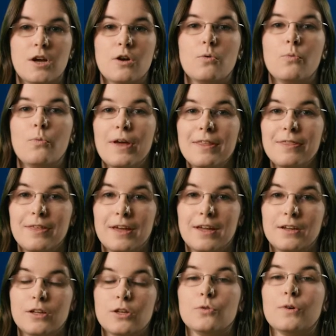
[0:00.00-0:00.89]
With
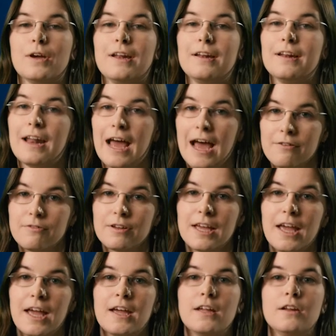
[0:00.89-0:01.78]
it, you can
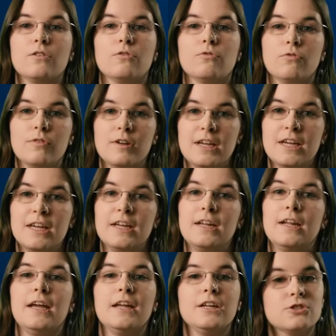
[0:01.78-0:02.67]
navigate,
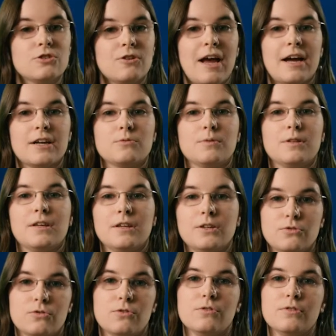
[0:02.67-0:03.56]
read, interact with
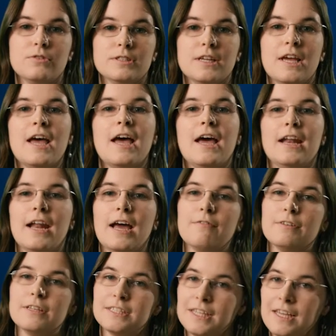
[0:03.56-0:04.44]
controls, and
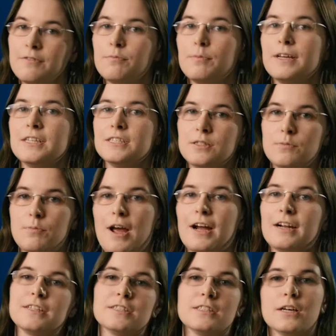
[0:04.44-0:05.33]
have a safe place to
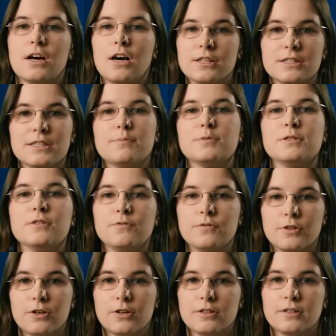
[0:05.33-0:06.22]
practice the concepts you've
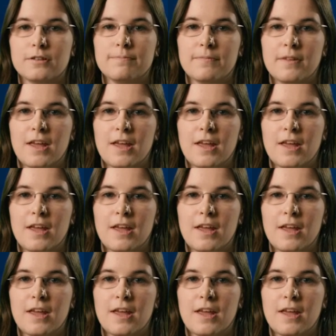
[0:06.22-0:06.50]
learned.